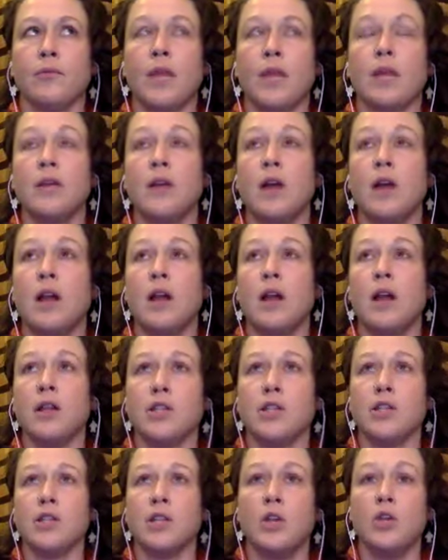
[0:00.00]

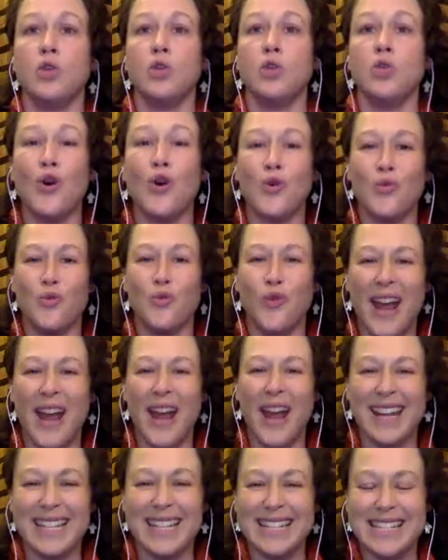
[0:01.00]
Acknowledging your
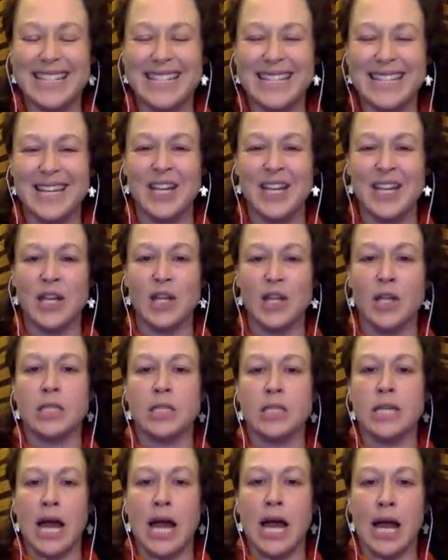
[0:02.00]
right
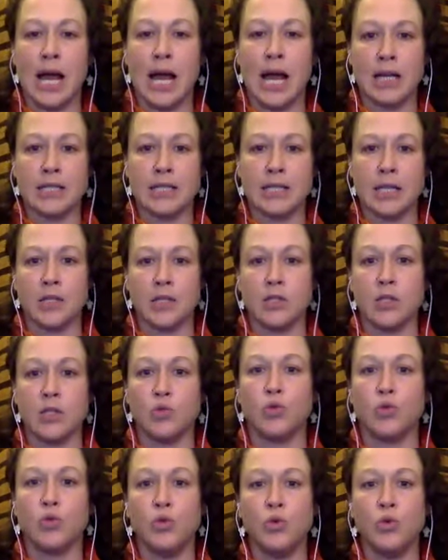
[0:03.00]
to access
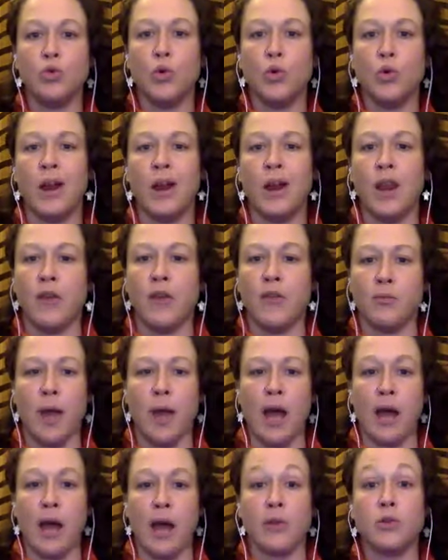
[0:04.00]
to your life
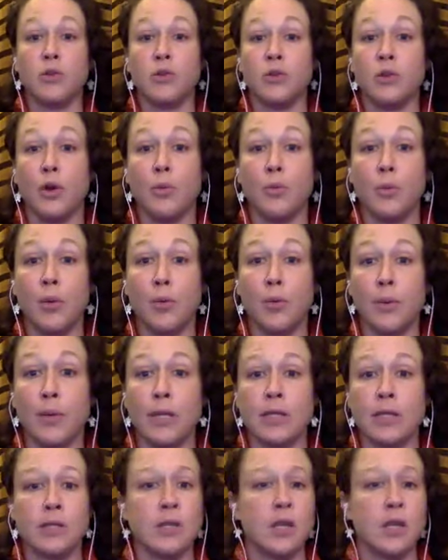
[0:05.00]
path, to your
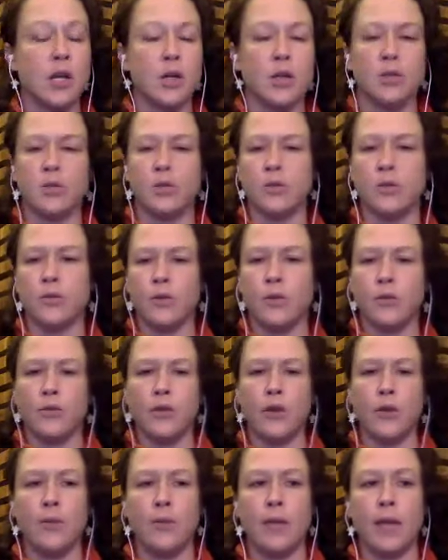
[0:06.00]
purpose, to
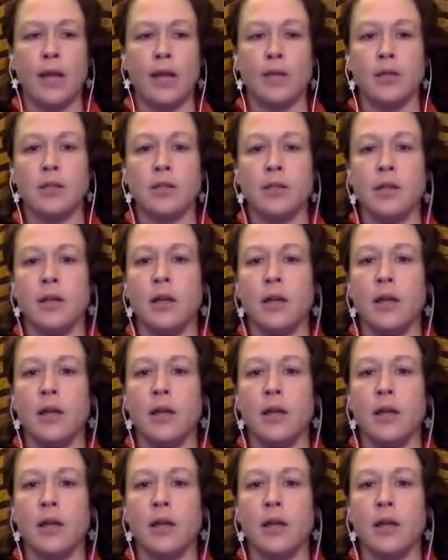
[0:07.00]
fulfillment.